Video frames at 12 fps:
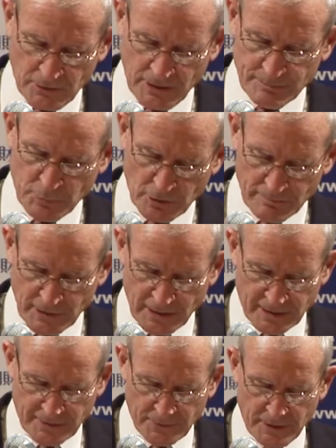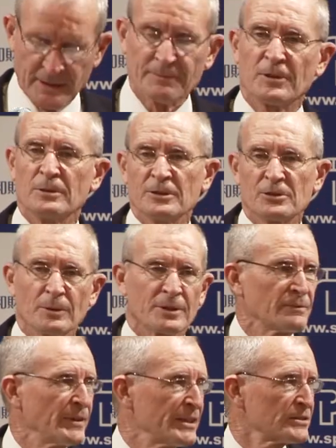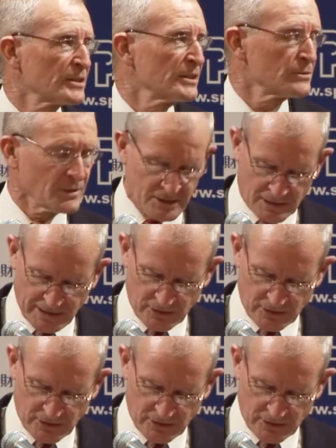own import market for influence with advanced countries